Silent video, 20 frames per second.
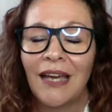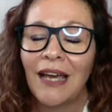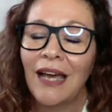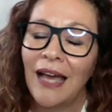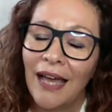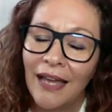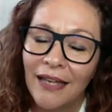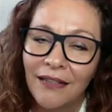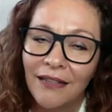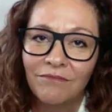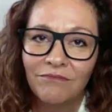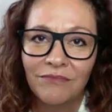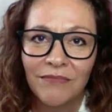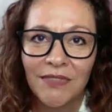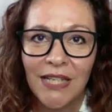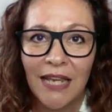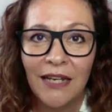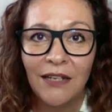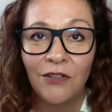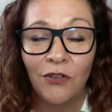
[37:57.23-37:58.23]
I
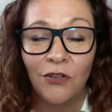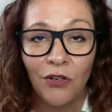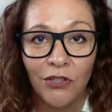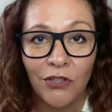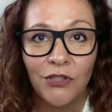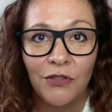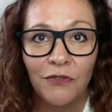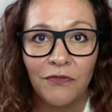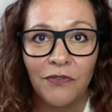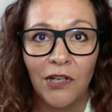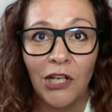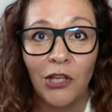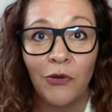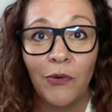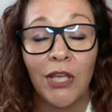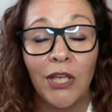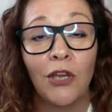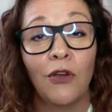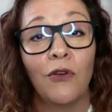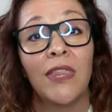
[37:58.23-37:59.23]
tend not to follow
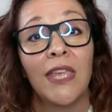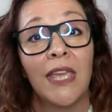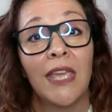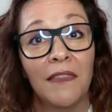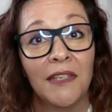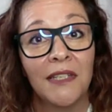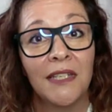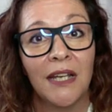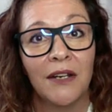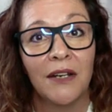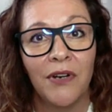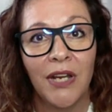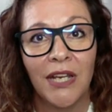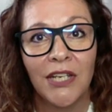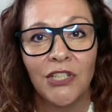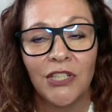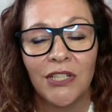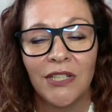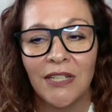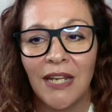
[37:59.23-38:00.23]
and go the other
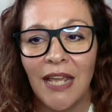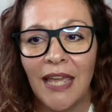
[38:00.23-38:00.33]
direction.